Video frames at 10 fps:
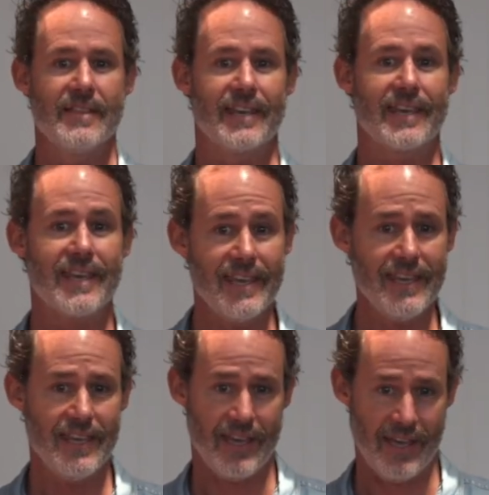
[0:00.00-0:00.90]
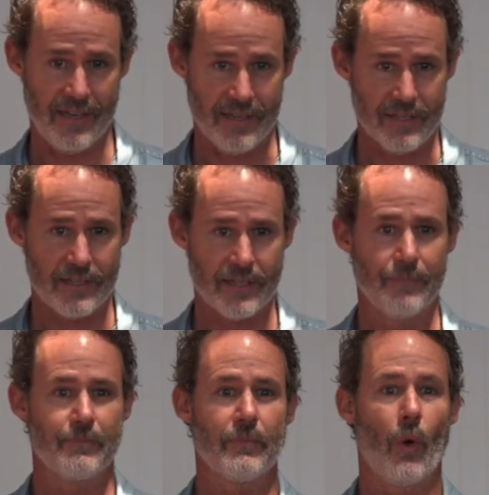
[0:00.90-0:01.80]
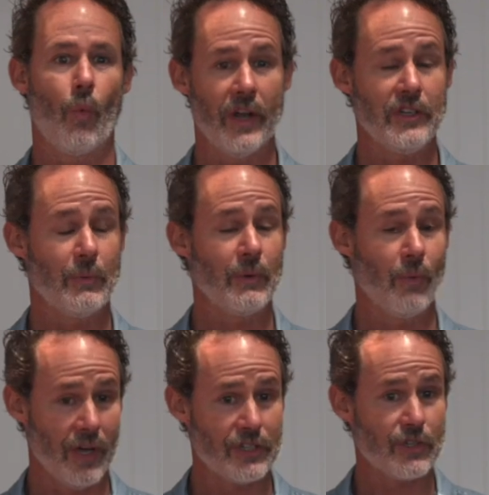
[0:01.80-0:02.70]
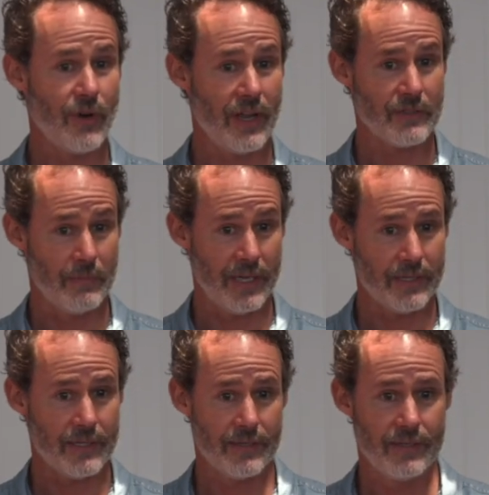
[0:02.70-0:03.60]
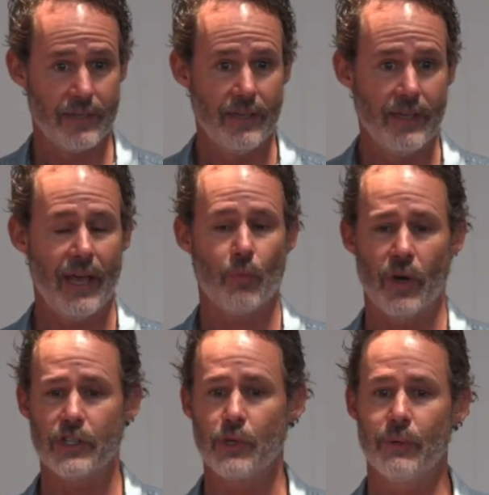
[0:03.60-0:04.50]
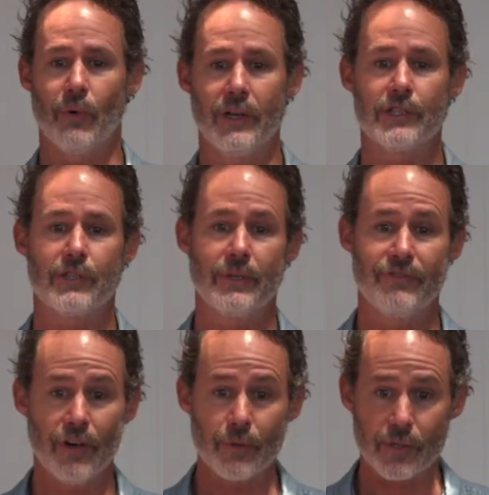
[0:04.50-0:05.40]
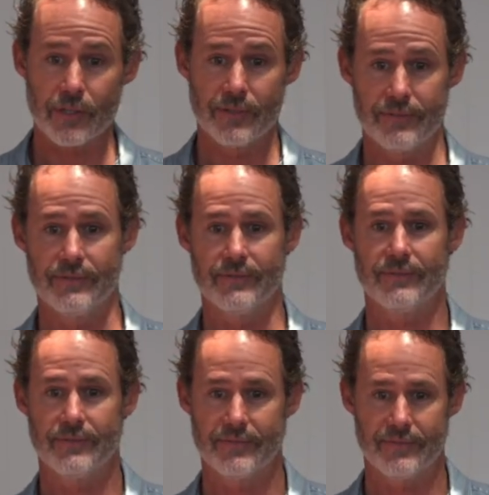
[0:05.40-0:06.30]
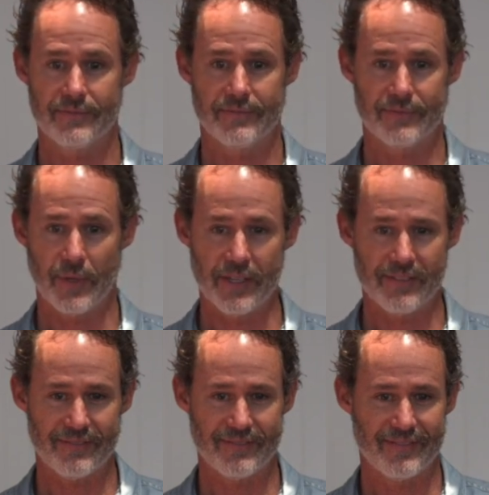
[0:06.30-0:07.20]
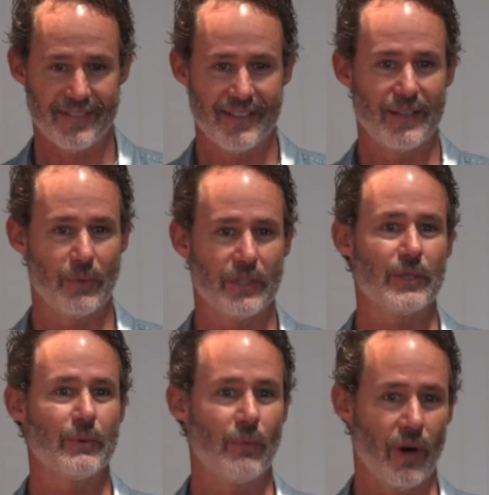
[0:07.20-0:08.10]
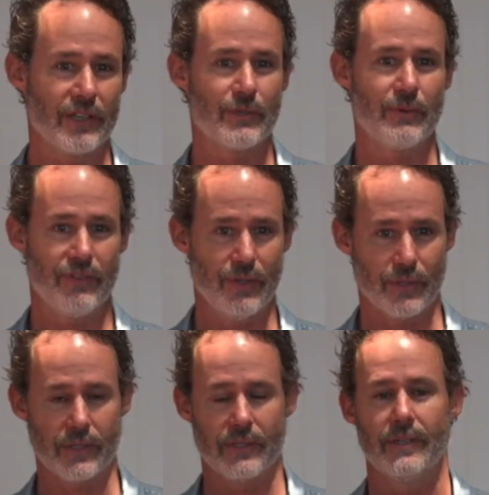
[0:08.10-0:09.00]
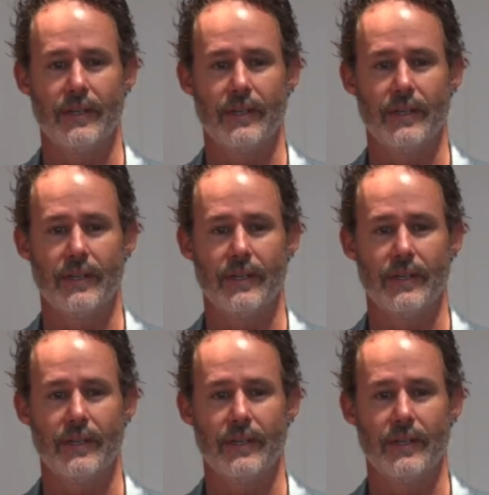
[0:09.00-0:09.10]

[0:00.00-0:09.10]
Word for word: The key is what do we want to transmit and what do we want to evoke, right? What do we want to evoke?